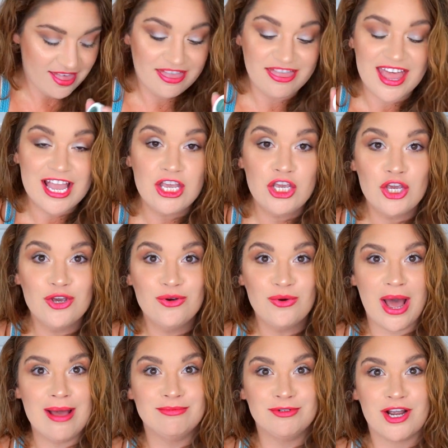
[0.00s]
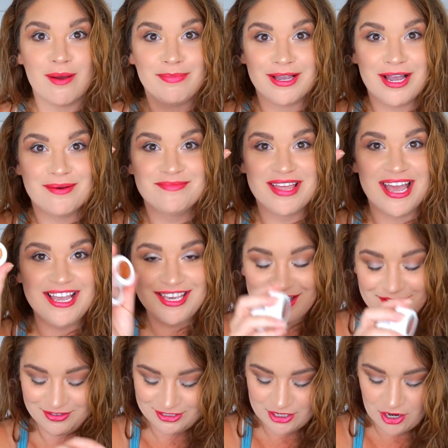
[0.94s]
Thank you. I'm dropping them. Thank
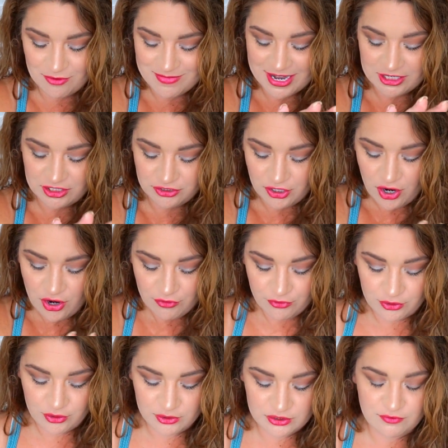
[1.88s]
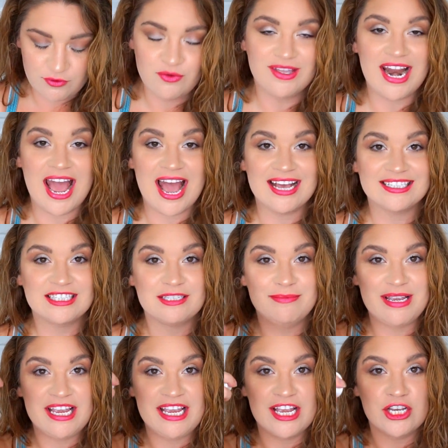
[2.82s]
you so much for those of you that asked
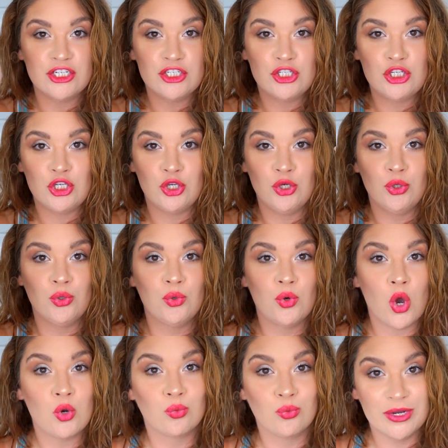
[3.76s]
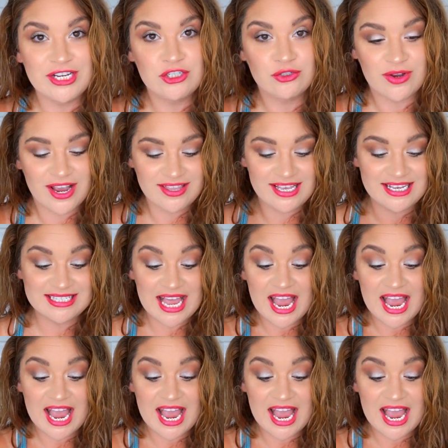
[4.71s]
me to retry these.